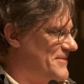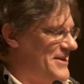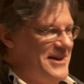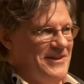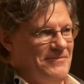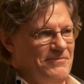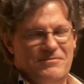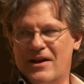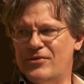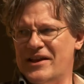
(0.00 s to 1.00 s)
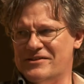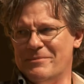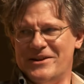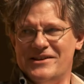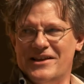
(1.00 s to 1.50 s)
And I think
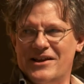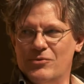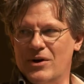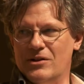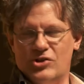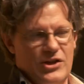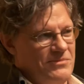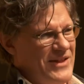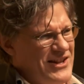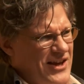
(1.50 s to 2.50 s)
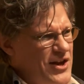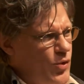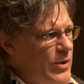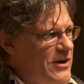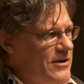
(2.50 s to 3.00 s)
somebody said, well, that's kind of
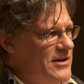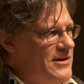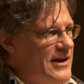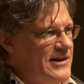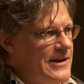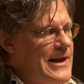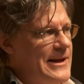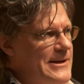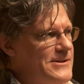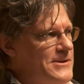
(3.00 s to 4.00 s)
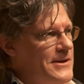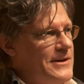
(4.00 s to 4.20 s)
weird. And I say, yeah, it is.